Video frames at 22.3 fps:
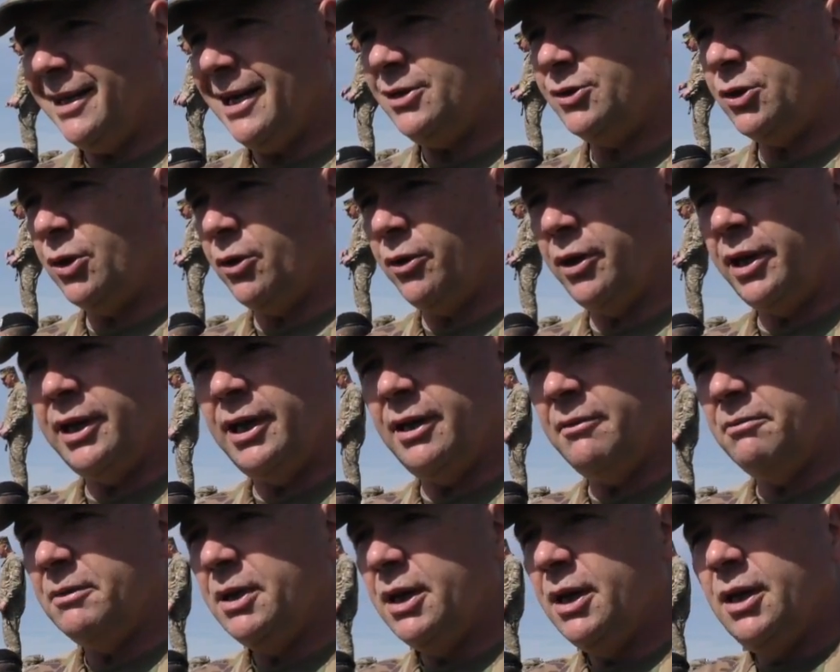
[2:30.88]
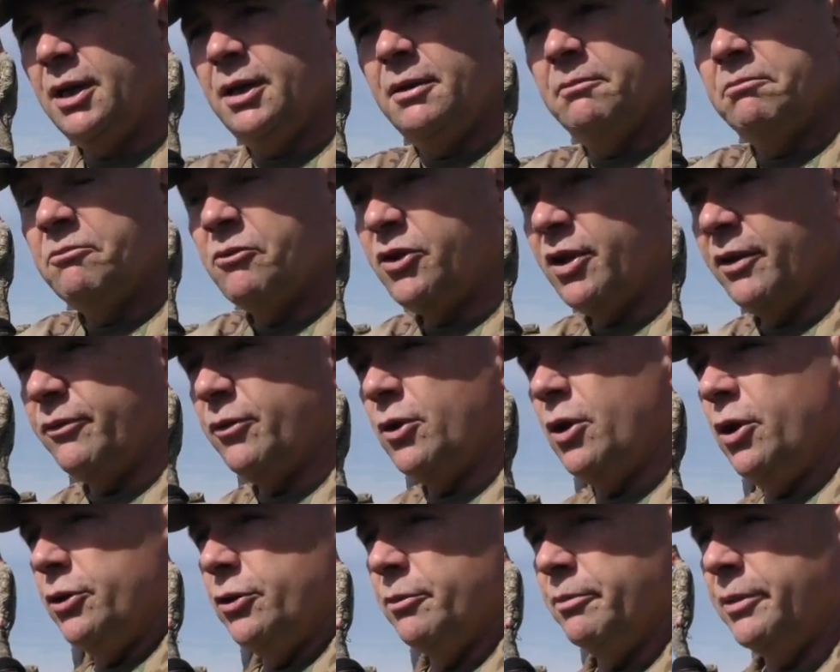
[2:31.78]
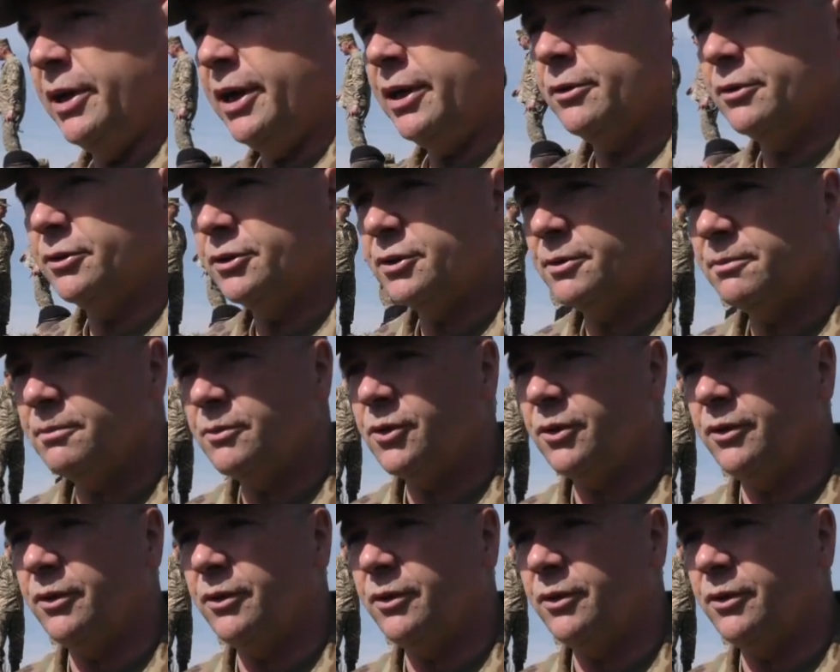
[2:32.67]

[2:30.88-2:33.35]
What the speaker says: that target at several hundred meters.